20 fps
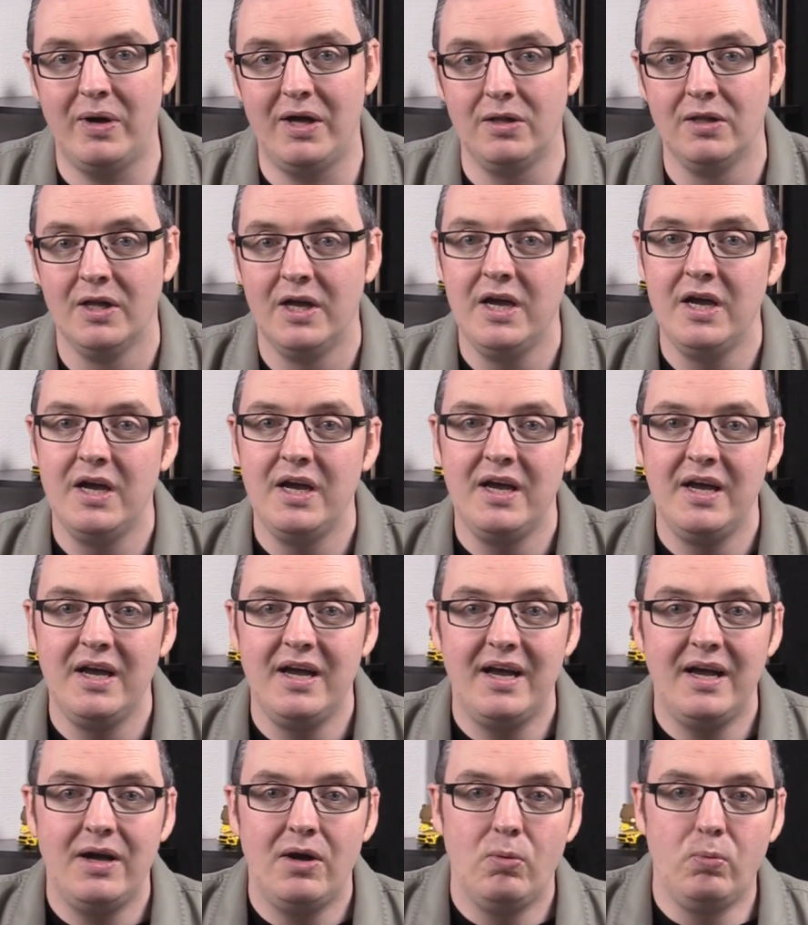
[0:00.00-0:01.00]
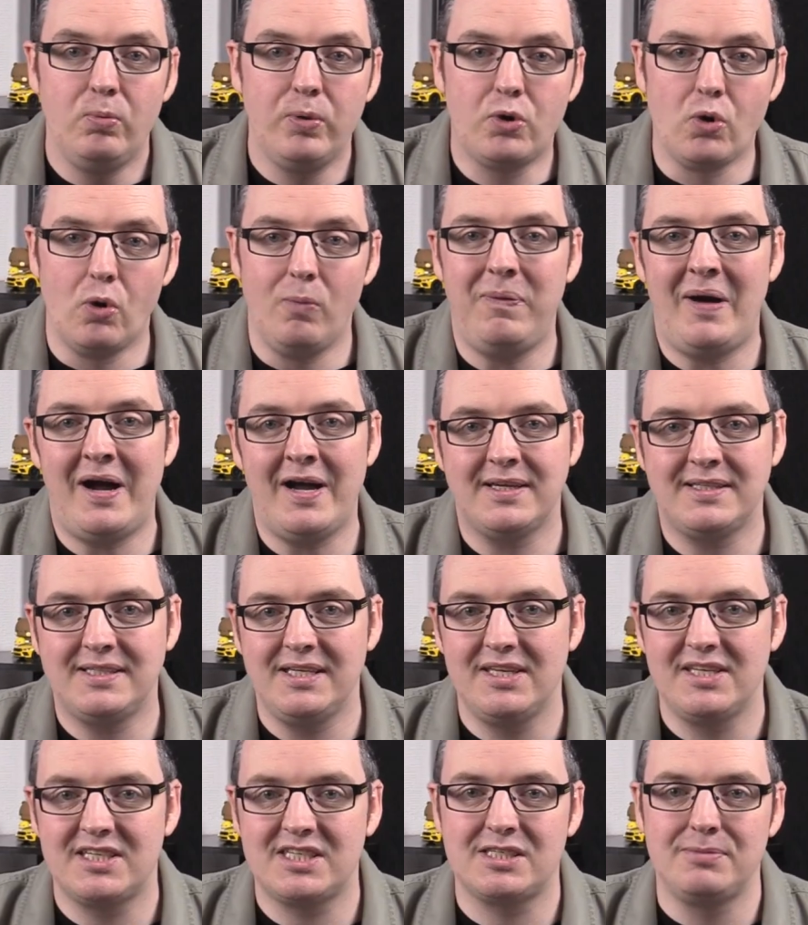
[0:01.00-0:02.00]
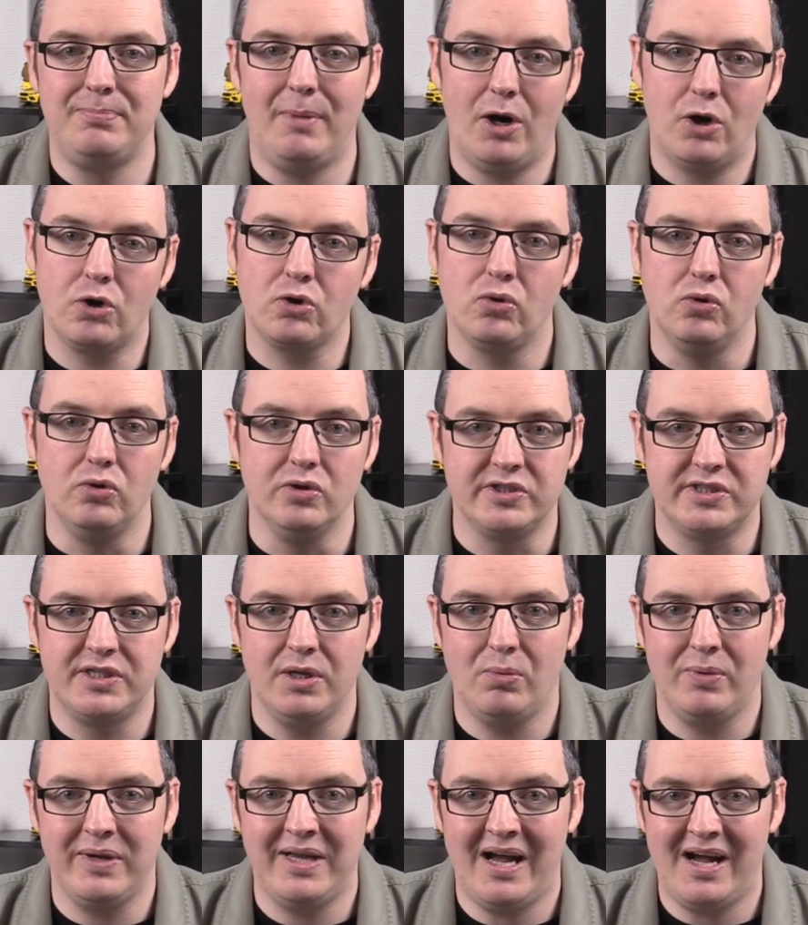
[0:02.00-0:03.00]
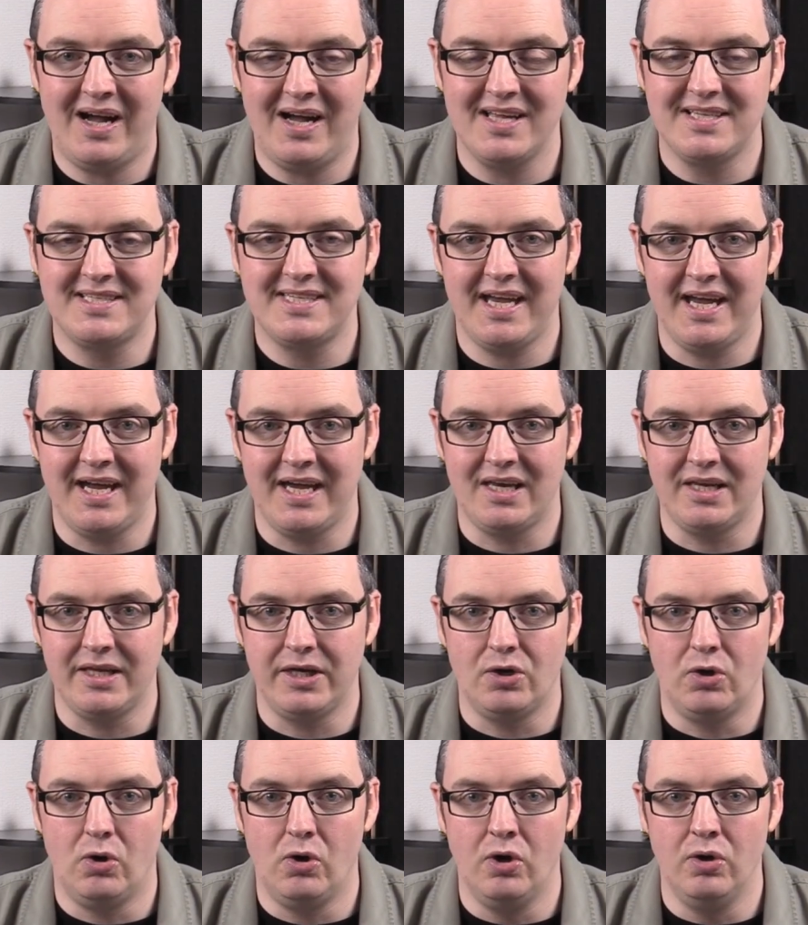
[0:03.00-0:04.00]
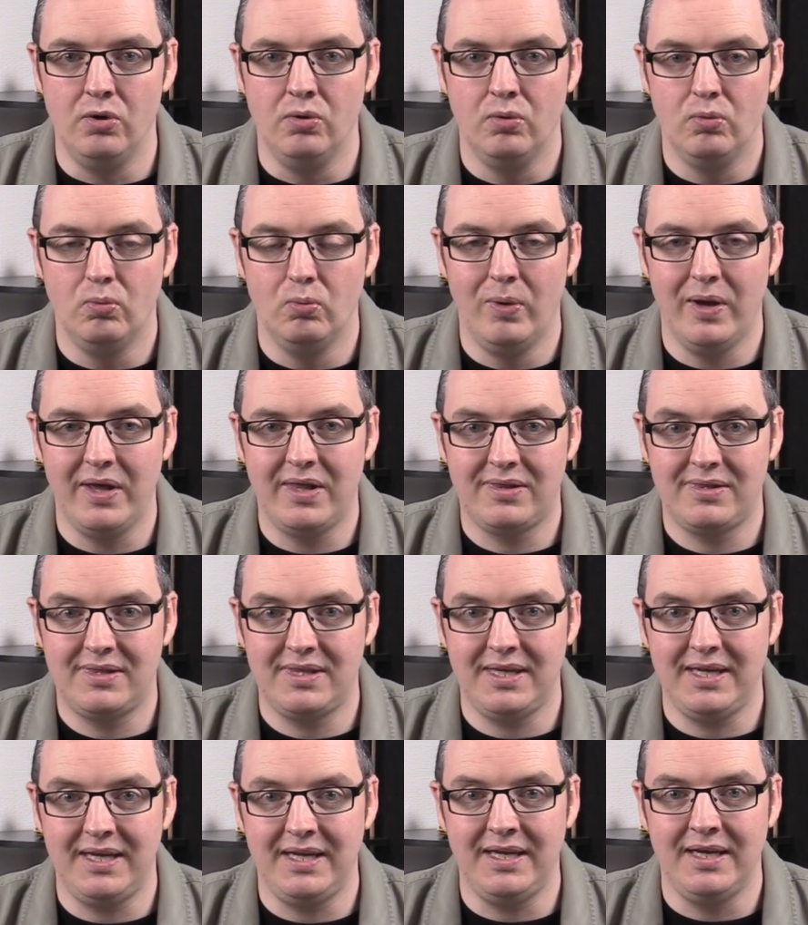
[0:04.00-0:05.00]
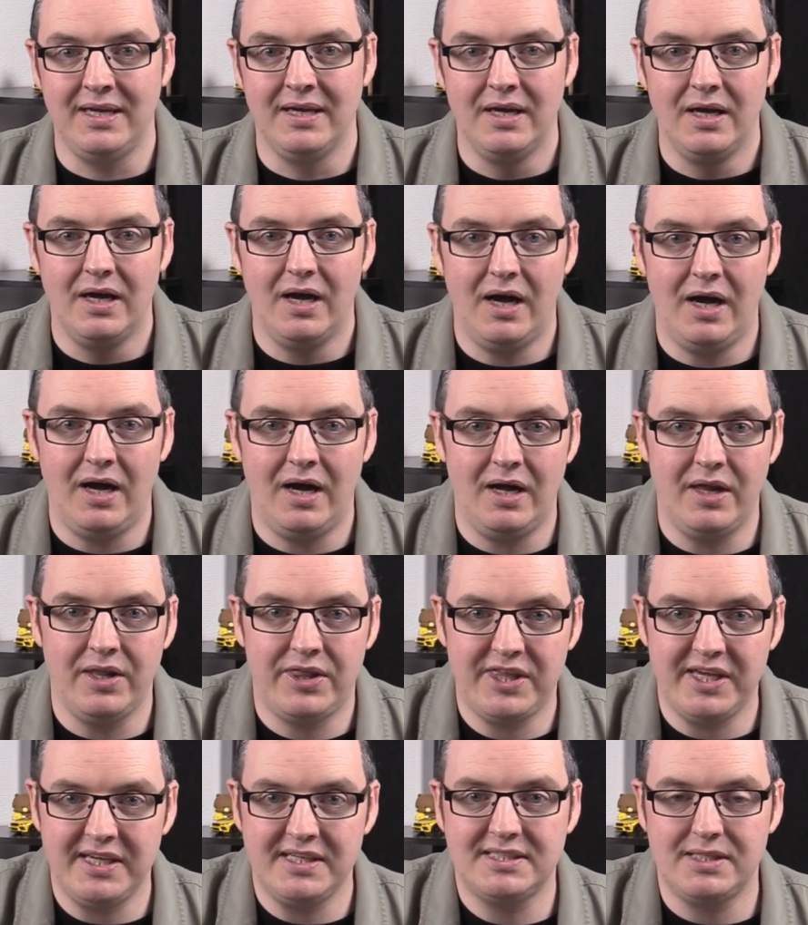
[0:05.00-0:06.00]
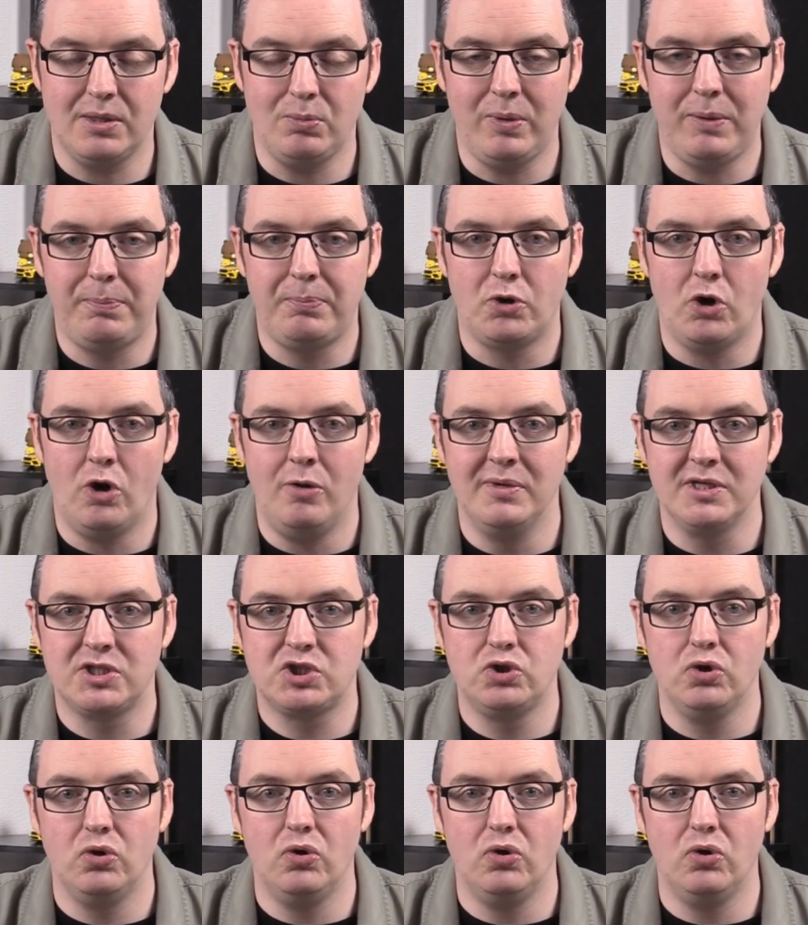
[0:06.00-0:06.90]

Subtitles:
Well, we go back to the SMART goals that we had earlier on with the things that we promised.